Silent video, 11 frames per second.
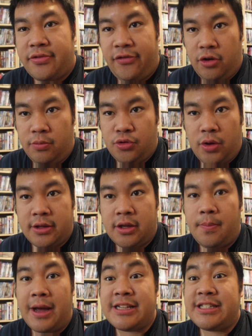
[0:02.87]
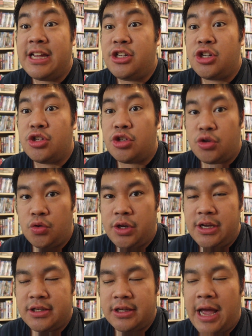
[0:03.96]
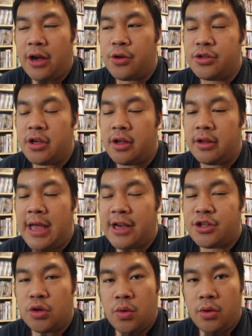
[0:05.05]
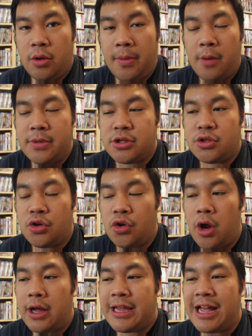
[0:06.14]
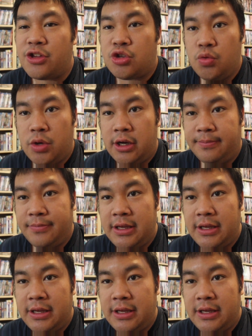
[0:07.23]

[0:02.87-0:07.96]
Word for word: film directed by Seijun Suzuki. It's a Yakuza gangster thriller about Mr. Katsuda.